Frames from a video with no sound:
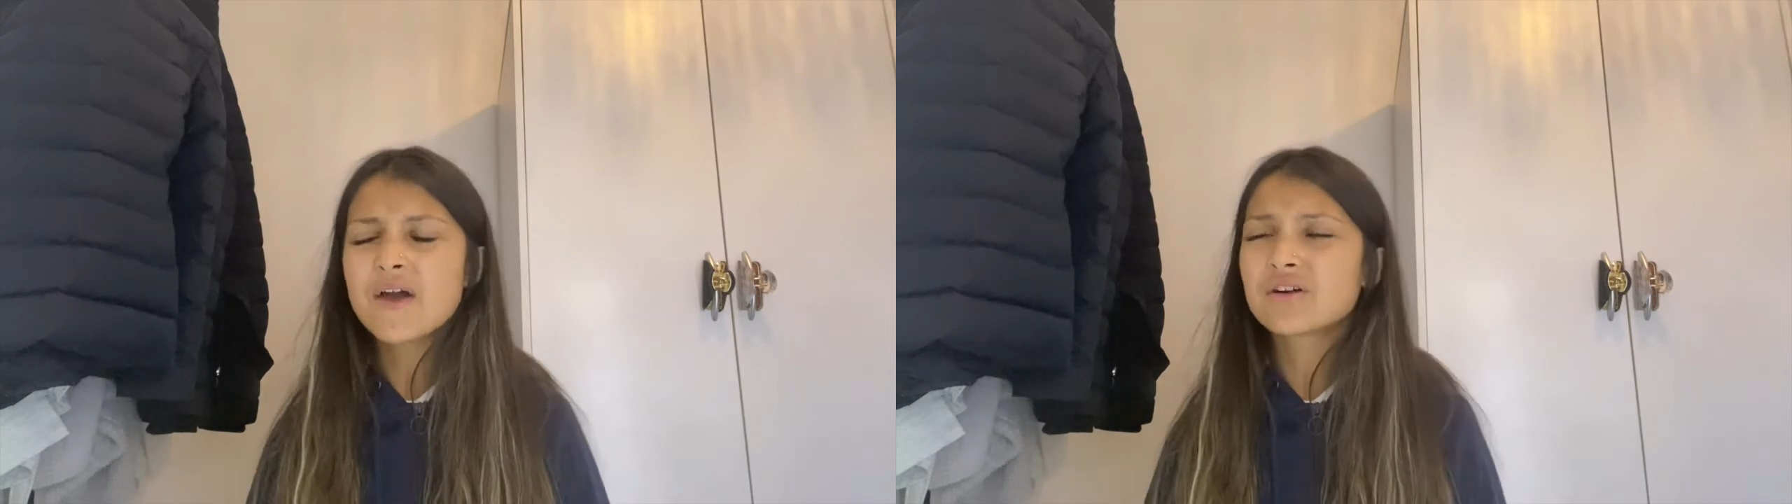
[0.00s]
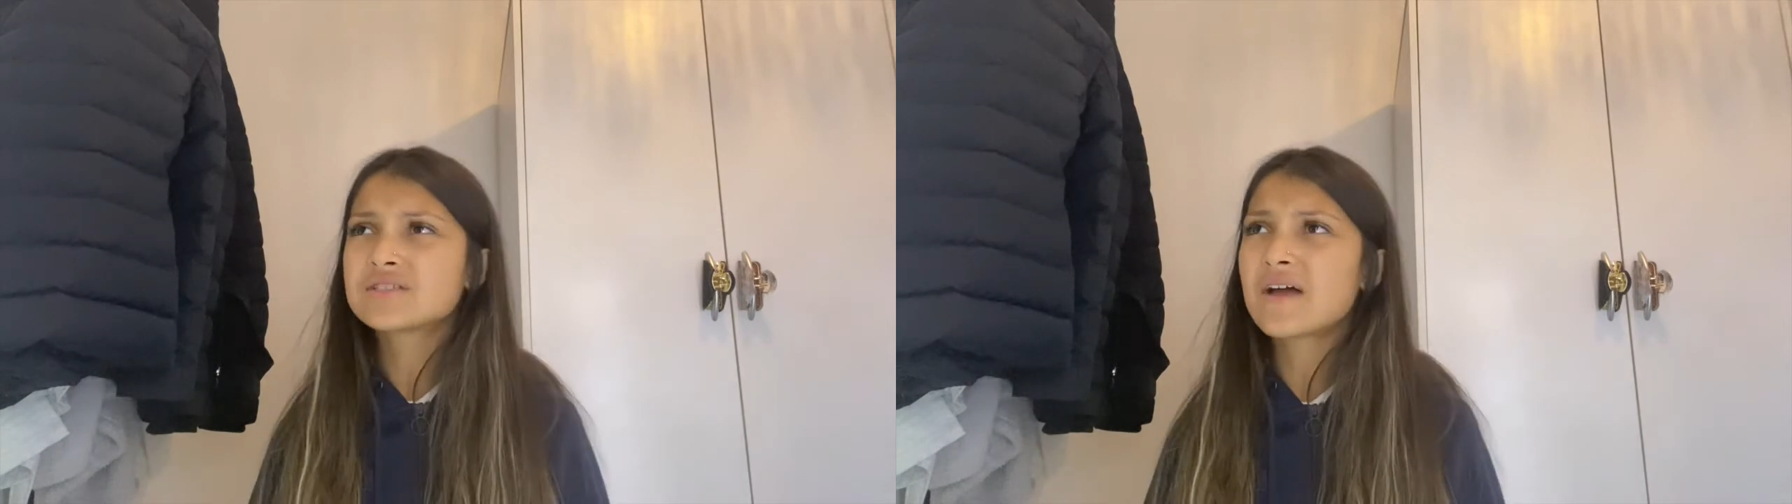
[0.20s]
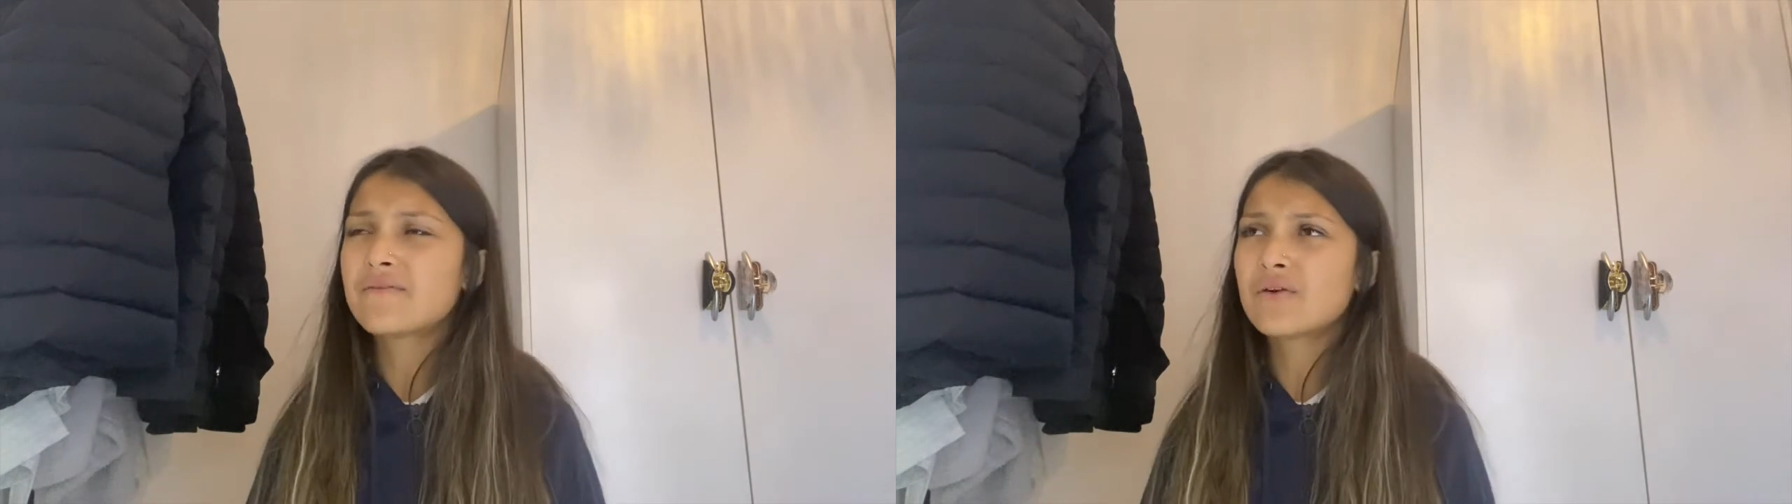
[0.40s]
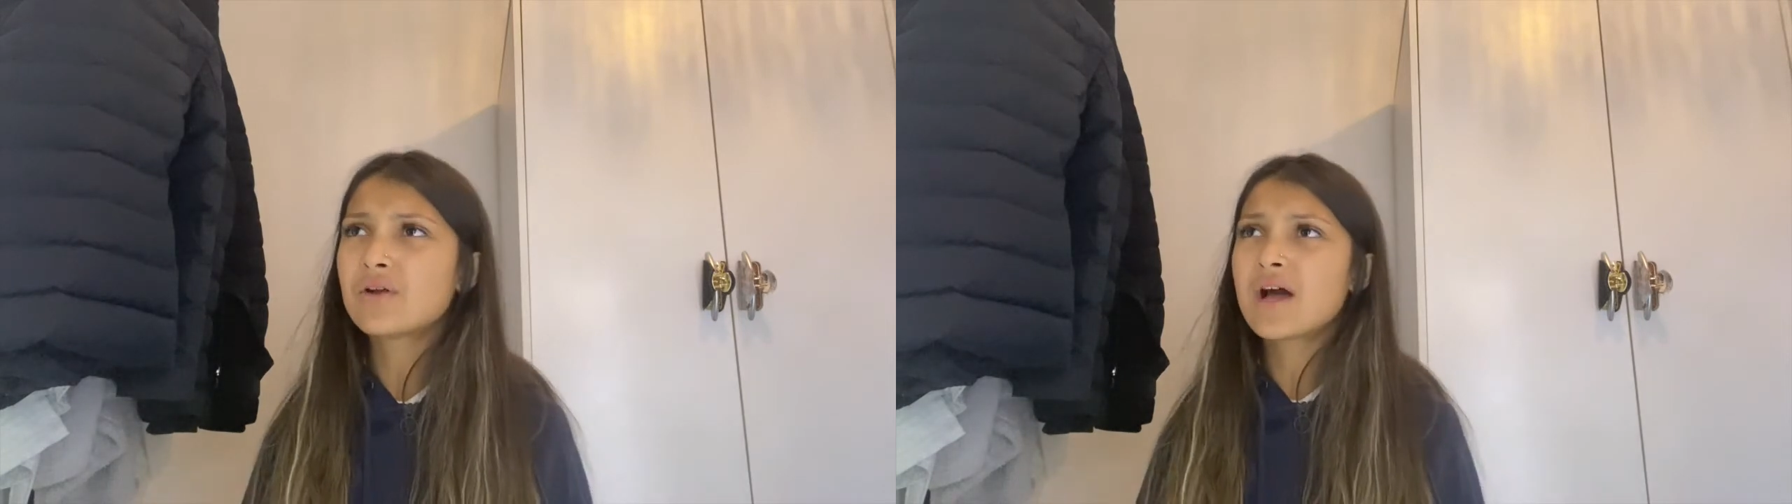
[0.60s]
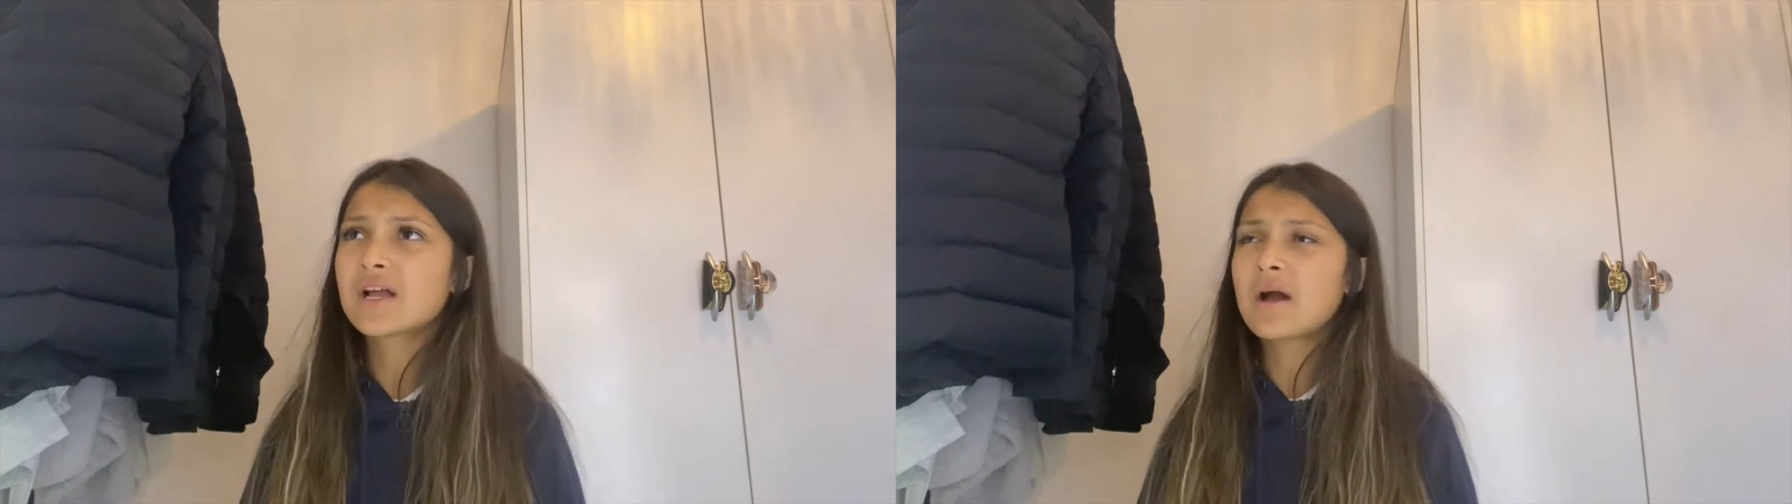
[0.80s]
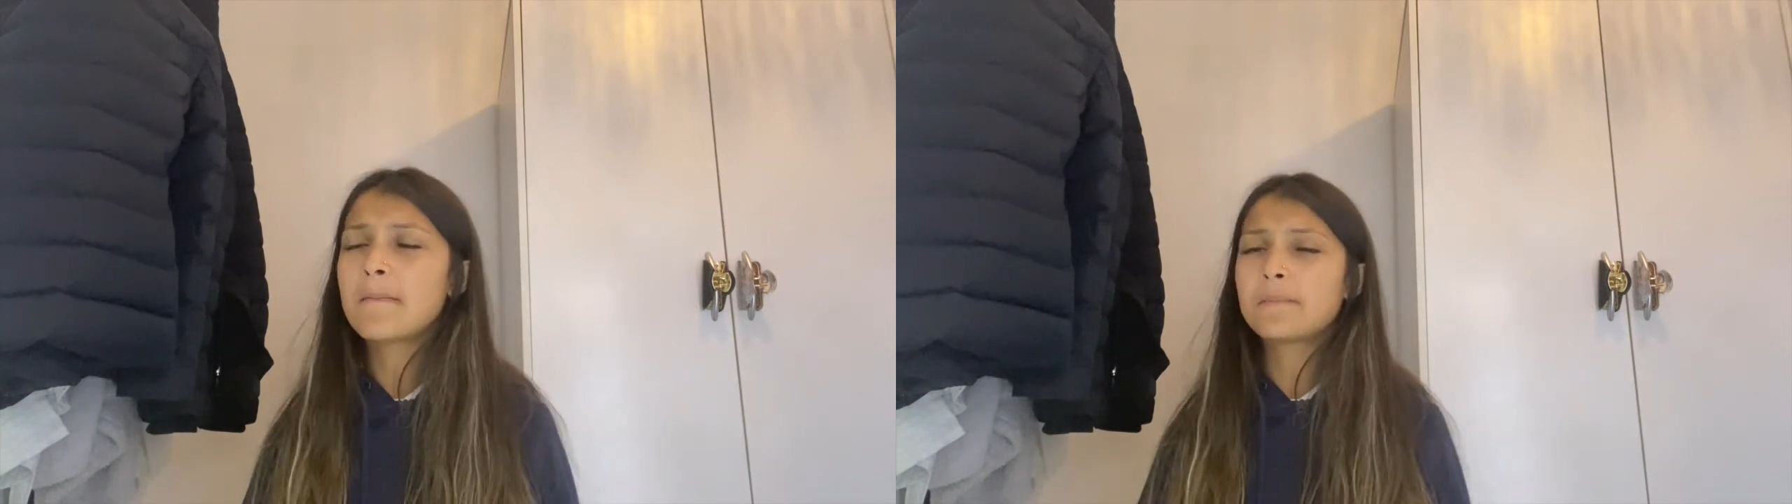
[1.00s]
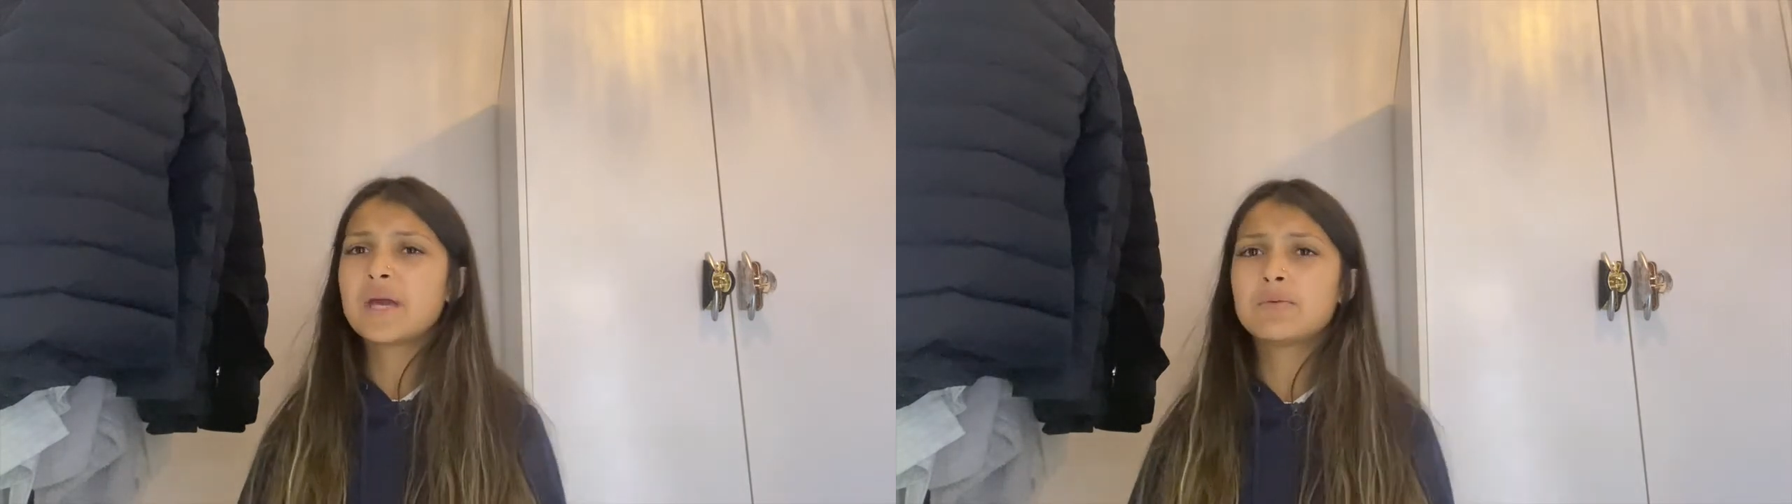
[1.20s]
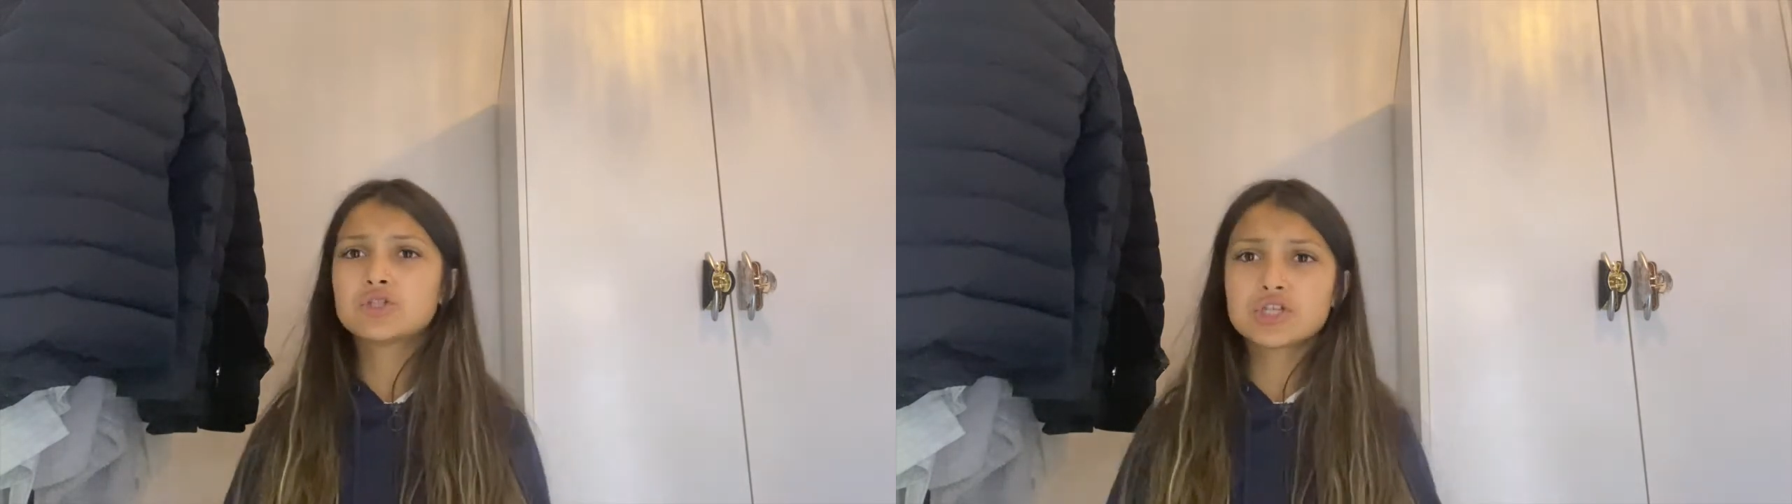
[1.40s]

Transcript: because I feel people